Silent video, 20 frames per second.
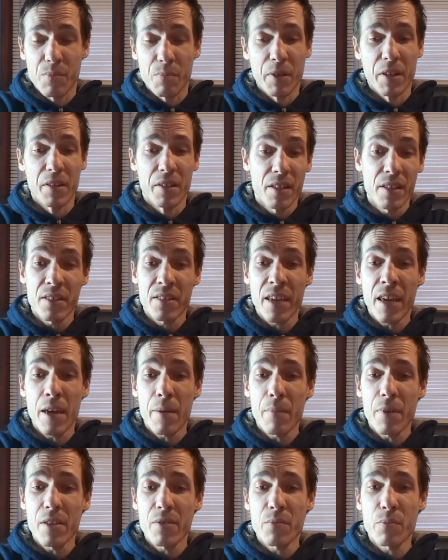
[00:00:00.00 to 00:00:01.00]
but this
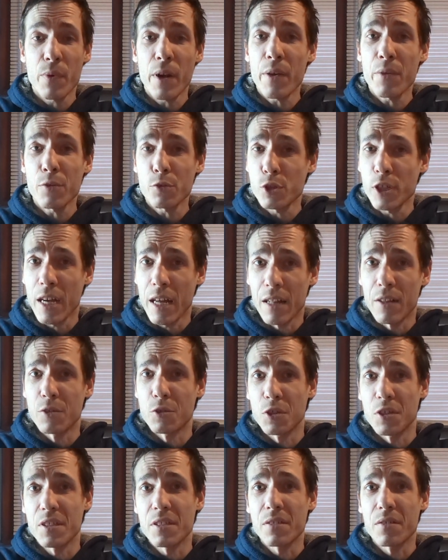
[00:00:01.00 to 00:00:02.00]
game is rather
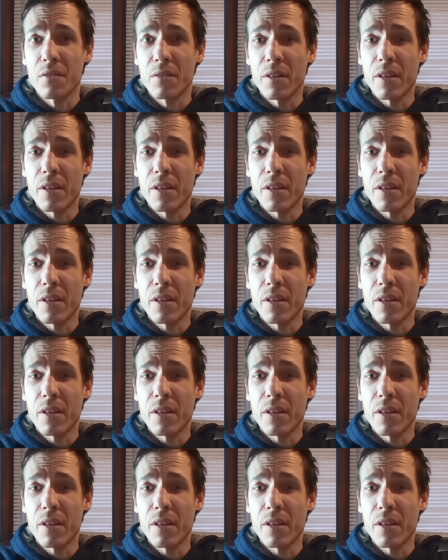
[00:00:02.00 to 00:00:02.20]
challenging,